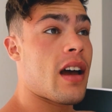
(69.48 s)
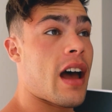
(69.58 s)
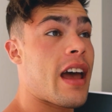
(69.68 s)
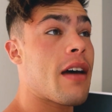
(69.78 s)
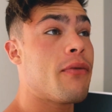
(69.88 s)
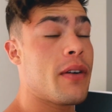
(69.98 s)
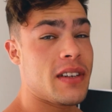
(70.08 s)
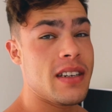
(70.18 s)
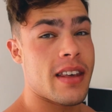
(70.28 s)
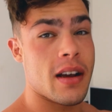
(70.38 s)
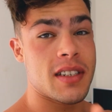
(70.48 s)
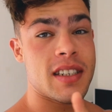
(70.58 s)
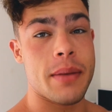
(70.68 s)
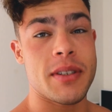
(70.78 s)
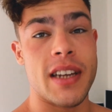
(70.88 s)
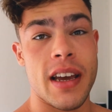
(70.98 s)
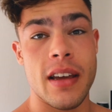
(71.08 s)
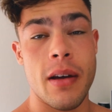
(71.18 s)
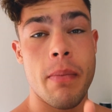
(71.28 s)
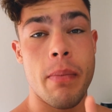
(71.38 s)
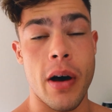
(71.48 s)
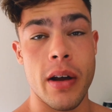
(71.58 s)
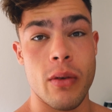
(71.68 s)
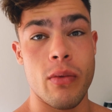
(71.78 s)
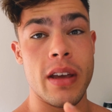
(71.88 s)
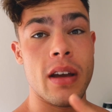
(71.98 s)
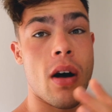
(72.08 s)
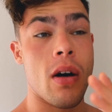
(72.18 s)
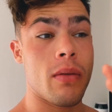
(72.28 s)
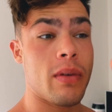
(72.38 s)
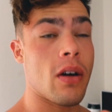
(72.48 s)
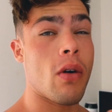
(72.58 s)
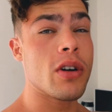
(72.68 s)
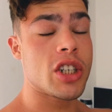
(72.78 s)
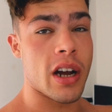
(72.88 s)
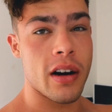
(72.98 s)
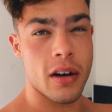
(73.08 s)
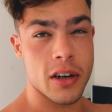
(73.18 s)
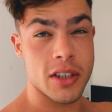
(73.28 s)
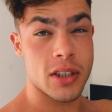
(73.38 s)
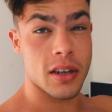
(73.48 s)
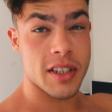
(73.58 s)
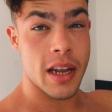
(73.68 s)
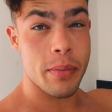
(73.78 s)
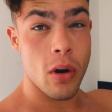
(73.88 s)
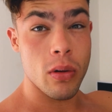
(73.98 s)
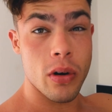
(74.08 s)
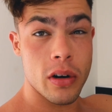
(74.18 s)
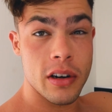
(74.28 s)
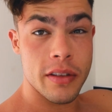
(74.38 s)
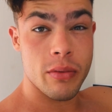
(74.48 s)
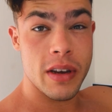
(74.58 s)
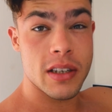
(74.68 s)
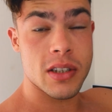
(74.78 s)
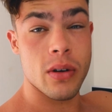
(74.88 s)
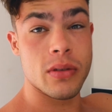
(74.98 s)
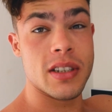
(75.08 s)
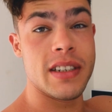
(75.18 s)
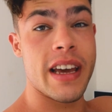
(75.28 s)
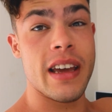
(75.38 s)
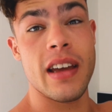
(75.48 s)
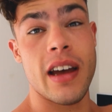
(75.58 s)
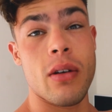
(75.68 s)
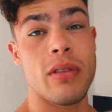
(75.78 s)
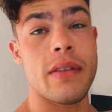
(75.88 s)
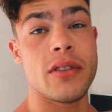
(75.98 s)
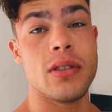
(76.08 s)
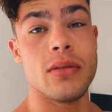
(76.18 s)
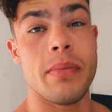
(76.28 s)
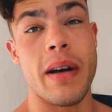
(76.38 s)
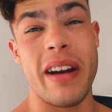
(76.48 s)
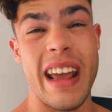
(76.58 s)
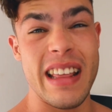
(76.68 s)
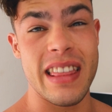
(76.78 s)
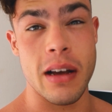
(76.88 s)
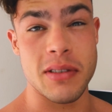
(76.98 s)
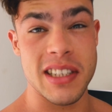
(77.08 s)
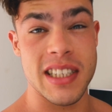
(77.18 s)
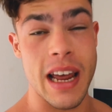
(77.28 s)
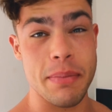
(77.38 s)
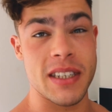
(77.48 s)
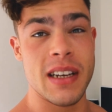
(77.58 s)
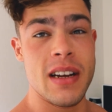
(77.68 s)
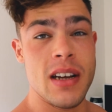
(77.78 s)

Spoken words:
I have 15,000 steps a day, but we overshot our step goal earlier in the week, so today I only have to do about 8,000 steps.